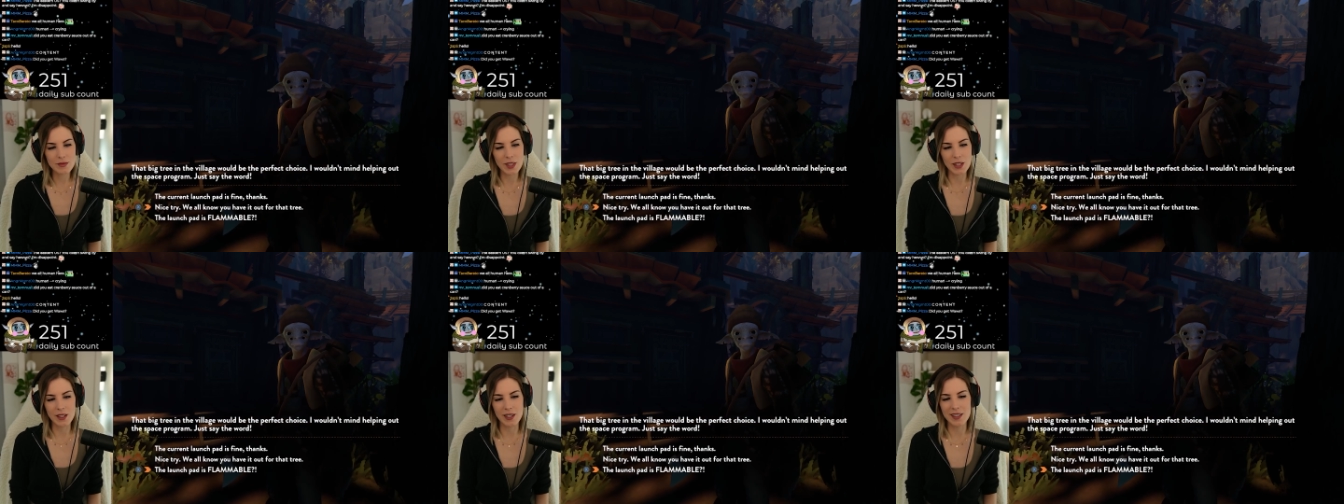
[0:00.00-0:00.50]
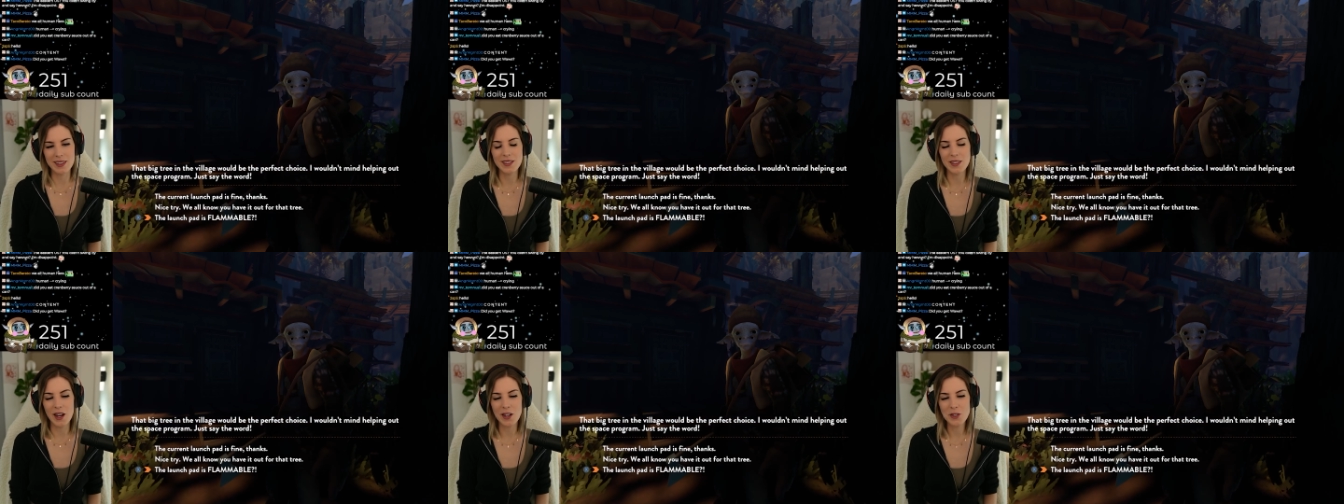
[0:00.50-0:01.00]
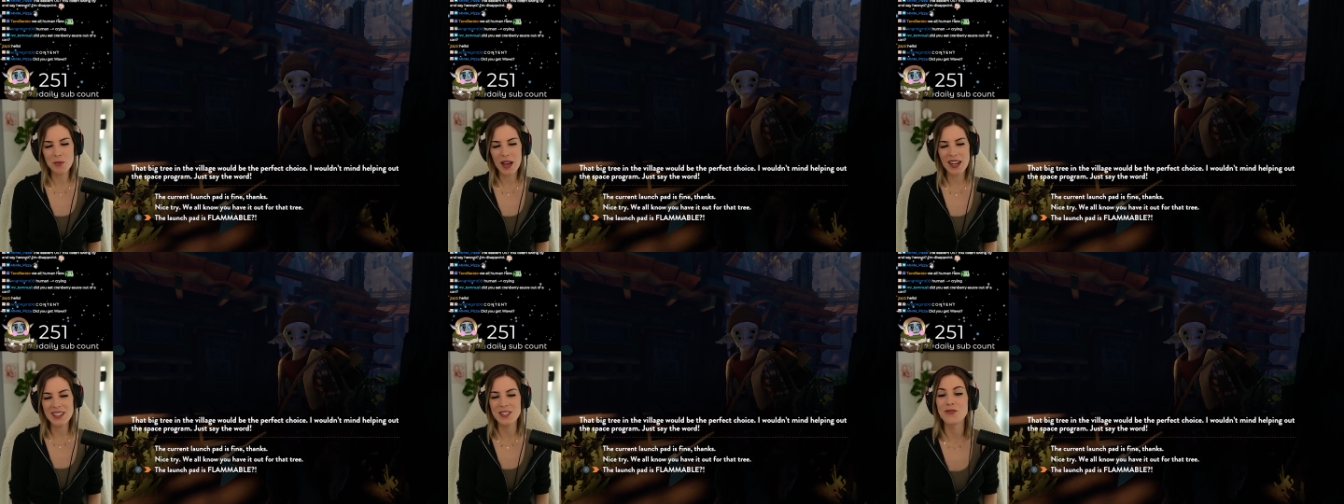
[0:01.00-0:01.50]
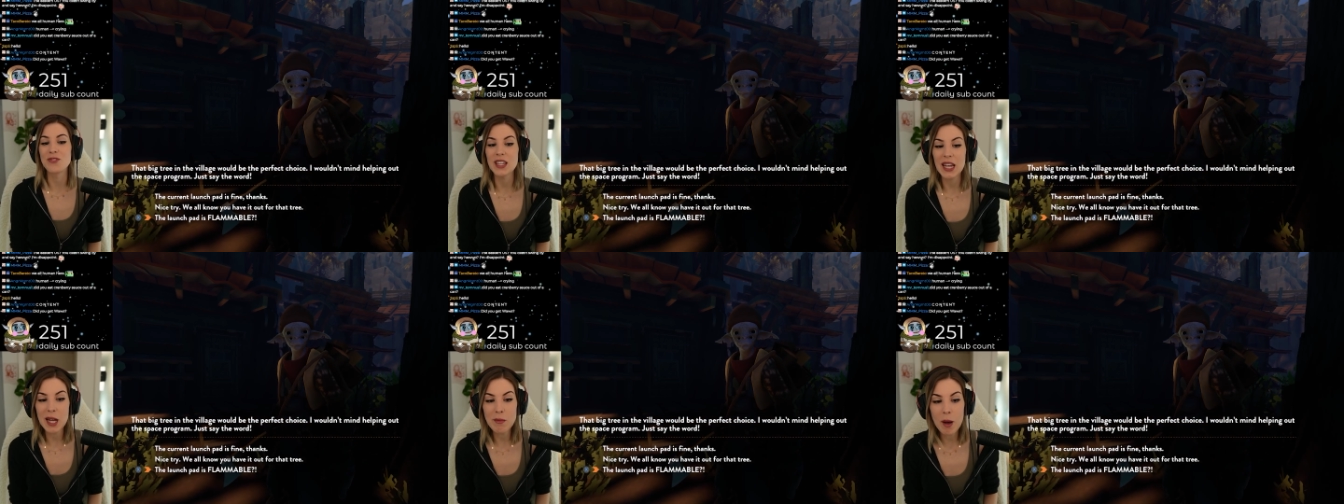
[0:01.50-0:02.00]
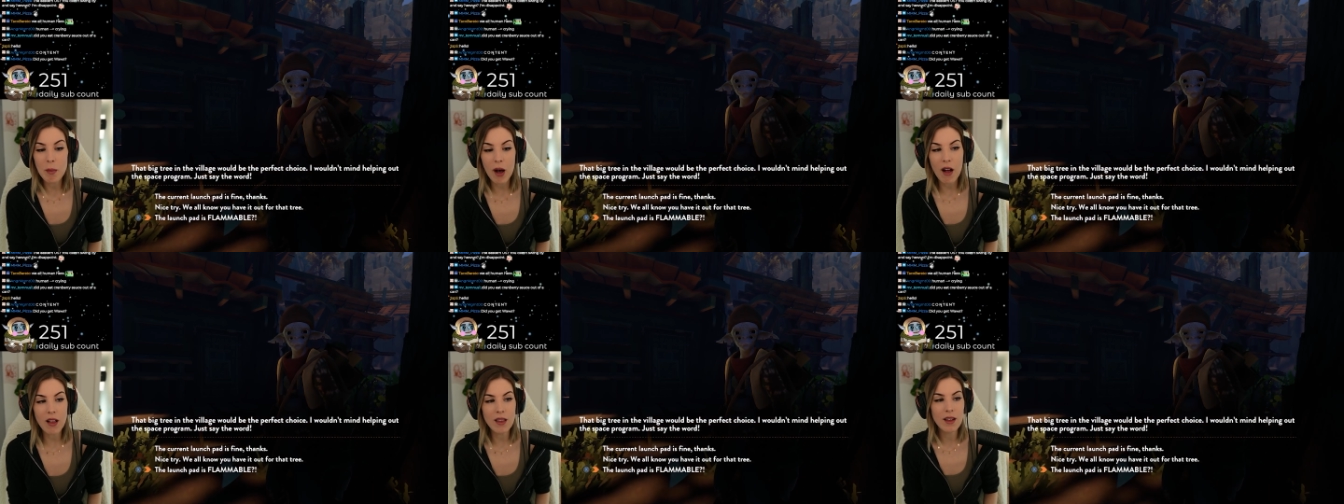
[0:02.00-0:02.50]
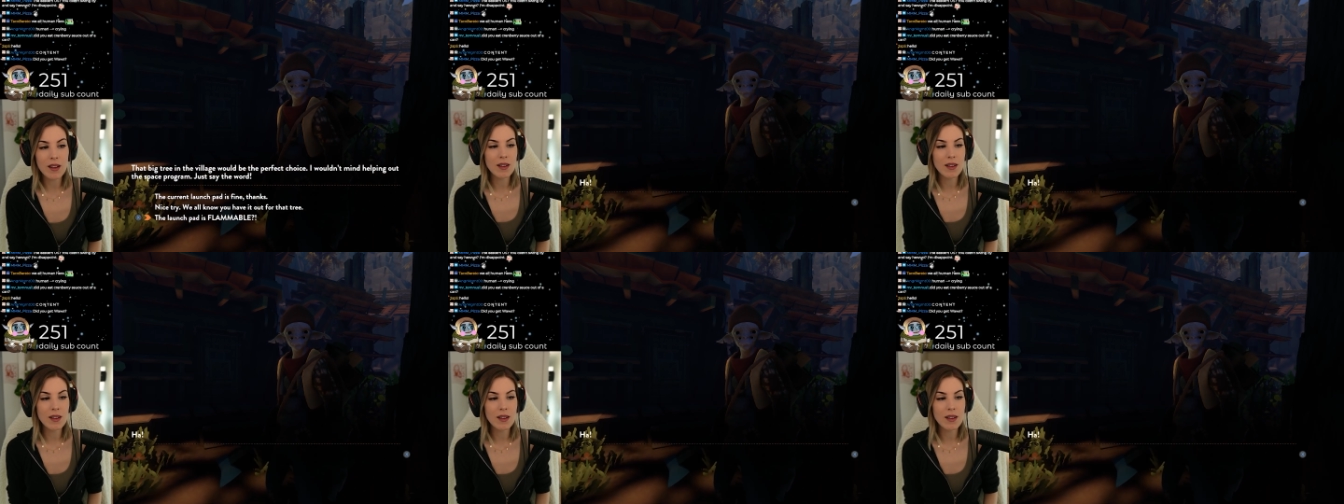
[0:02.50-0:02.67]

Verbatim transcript: The, the launch pad is flammable?